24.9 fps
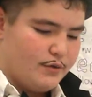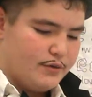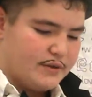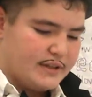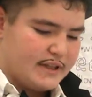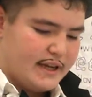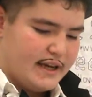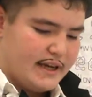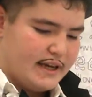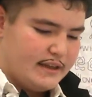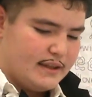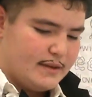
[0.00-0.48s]
was
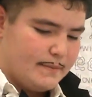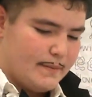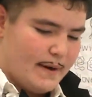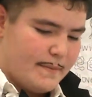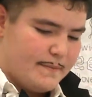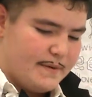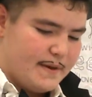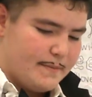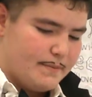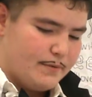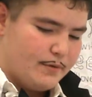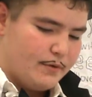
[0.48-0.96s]
a hint that my
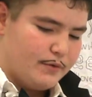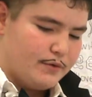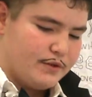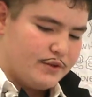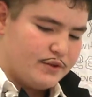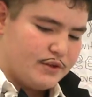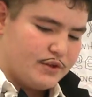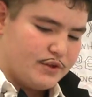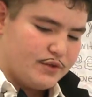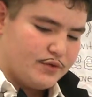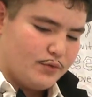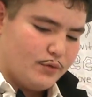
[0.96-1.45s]
people
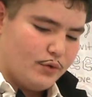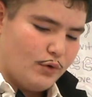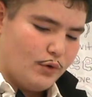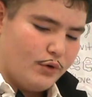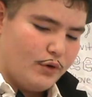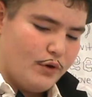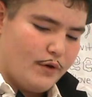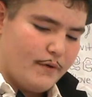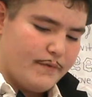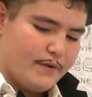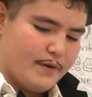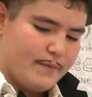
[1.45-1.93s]
wouldn't just
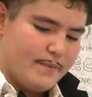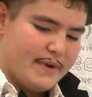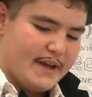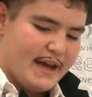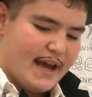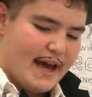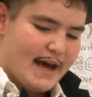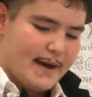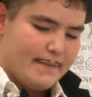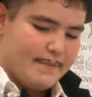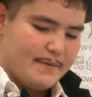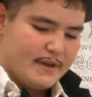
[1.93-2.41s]
roll over and be
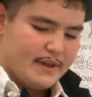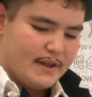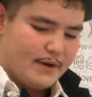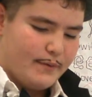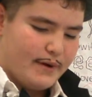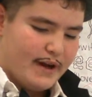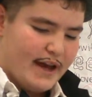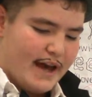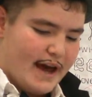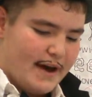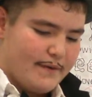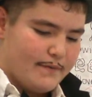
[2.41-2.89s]
happy that
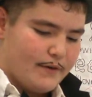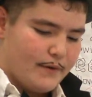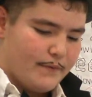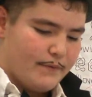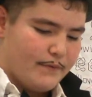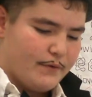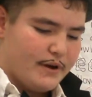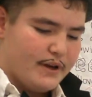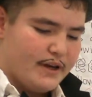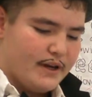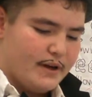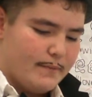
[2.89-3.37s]
we have our
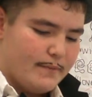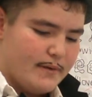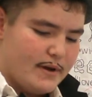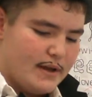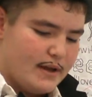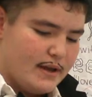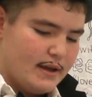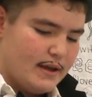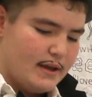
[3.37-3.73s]
freedom,